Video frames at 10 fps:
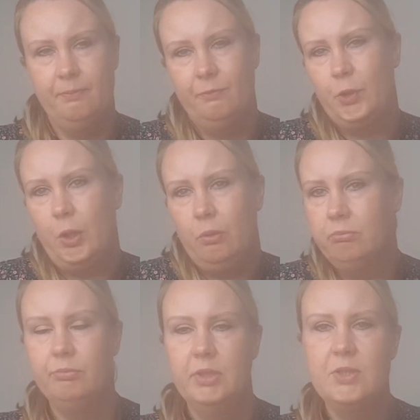
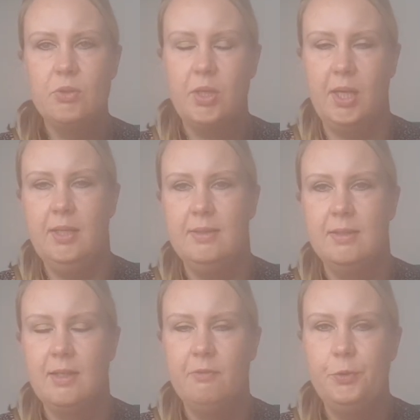well, that's okay.
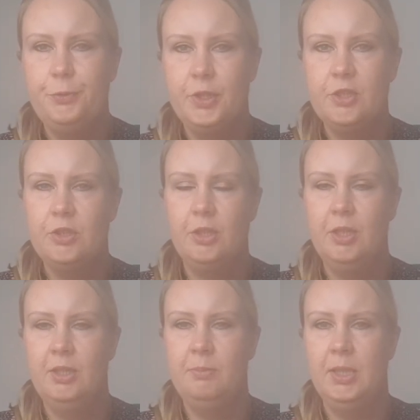Then I will finish her
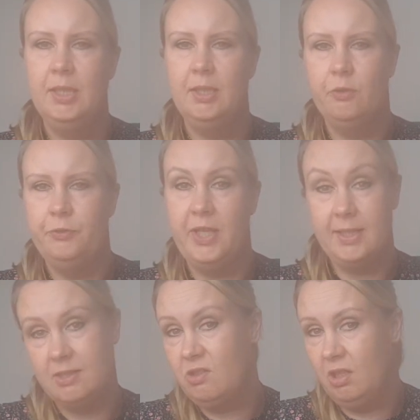in the beginning of
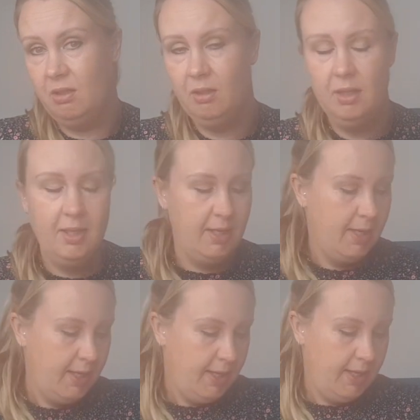next year,
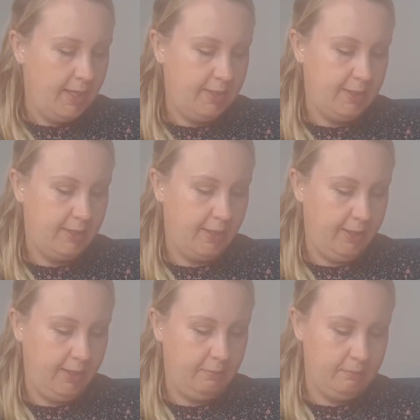and then
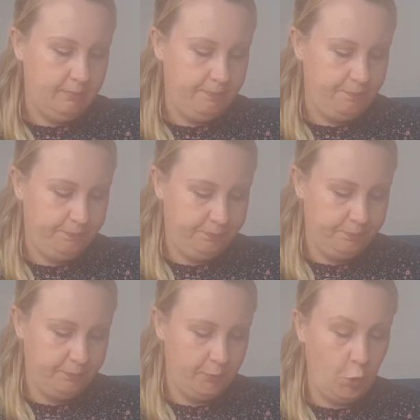I am
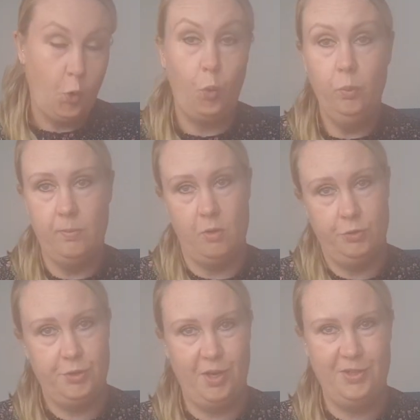
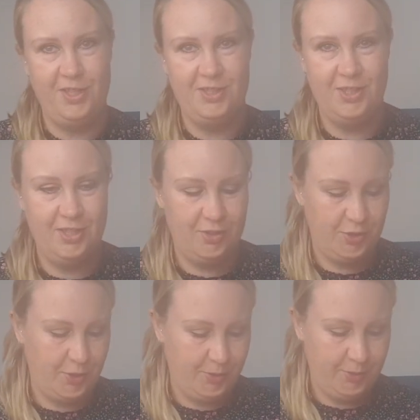almost done this year.
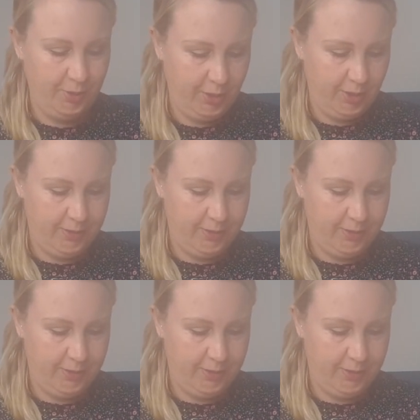So